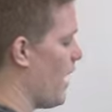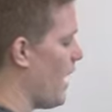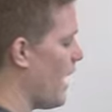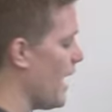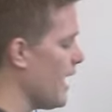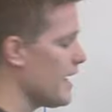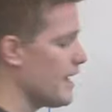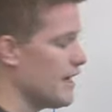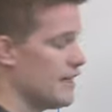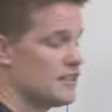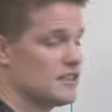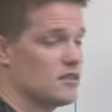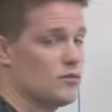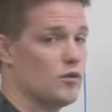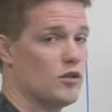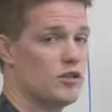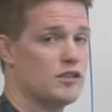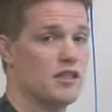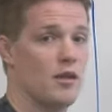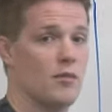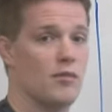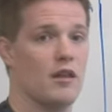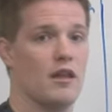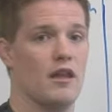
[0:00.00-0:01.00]
of a high customer
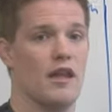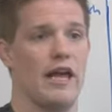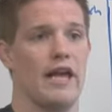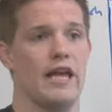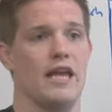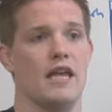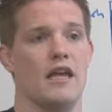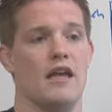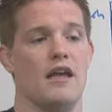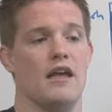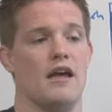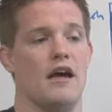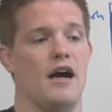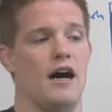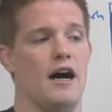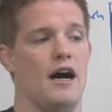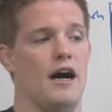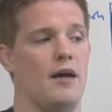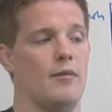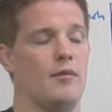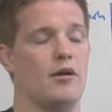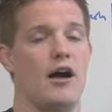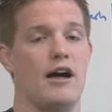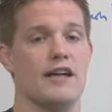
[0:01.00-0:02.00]
is something like
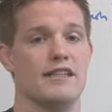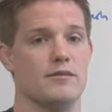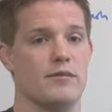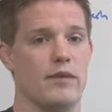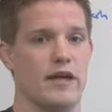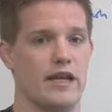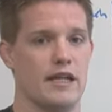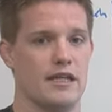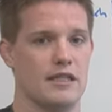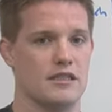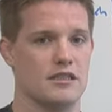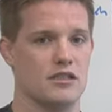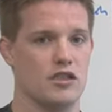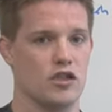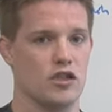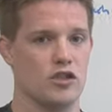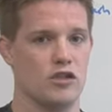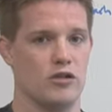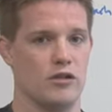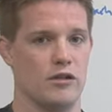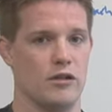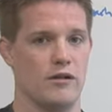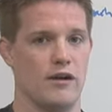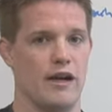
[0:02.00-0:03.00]
cosmetic
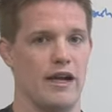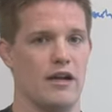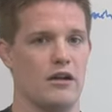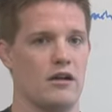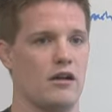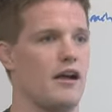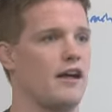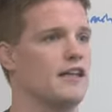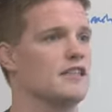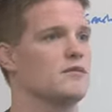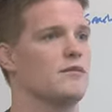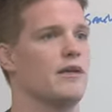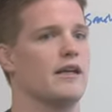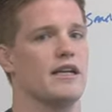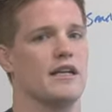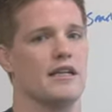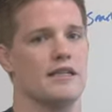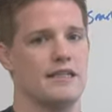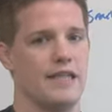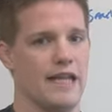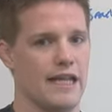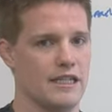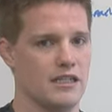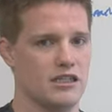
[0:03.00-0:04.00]
surgery, right, or
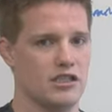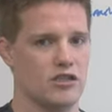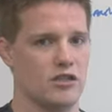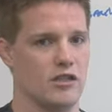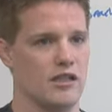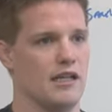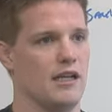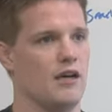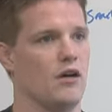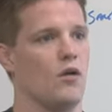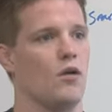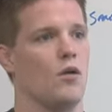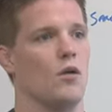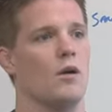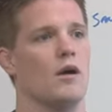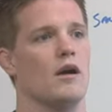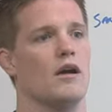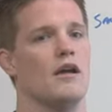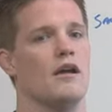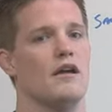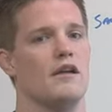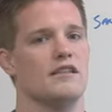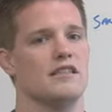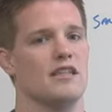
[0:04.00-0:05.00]
cosmetic dentistry,
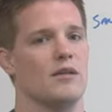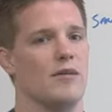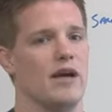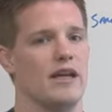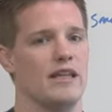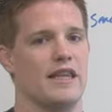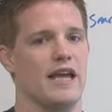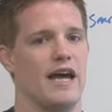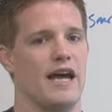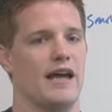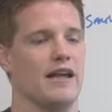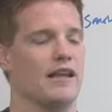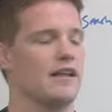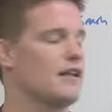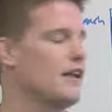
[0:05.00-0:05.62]
or something like that.